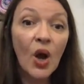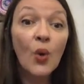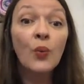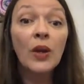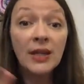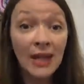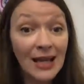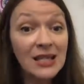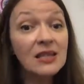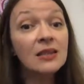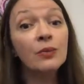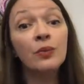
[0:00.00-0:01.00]

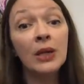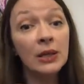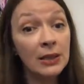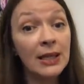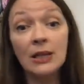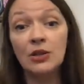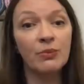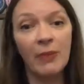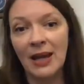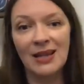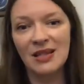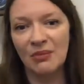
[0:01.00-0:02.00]
Yes, we need to
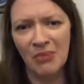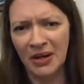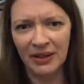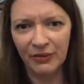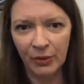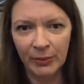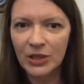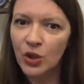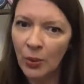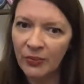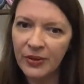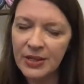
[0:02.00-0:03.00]
make some money from it,
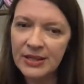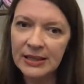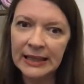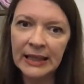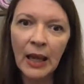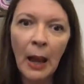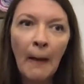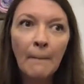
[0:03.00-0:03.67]
obviously,